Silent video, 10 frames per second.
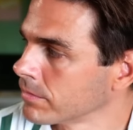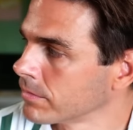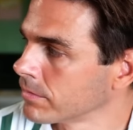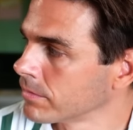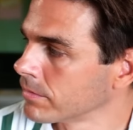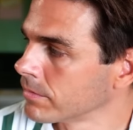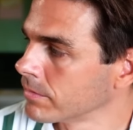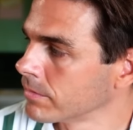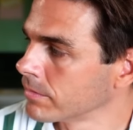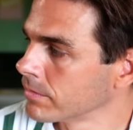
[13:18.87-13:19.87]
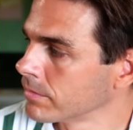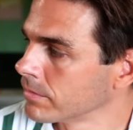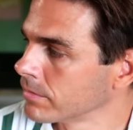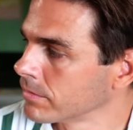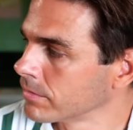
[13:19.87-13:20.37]

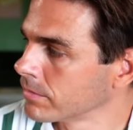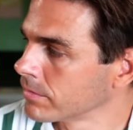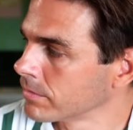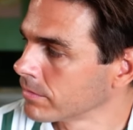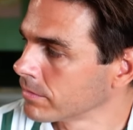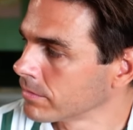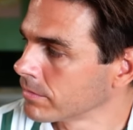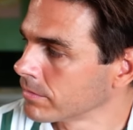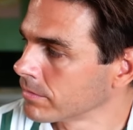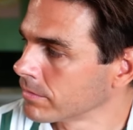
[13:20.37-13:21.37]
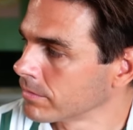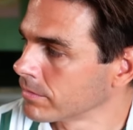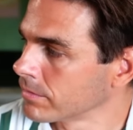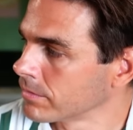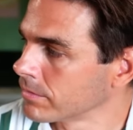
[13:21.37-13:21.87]

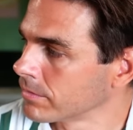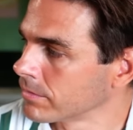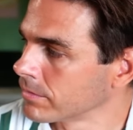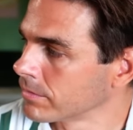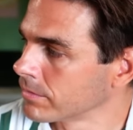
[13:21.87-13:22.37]
(silent)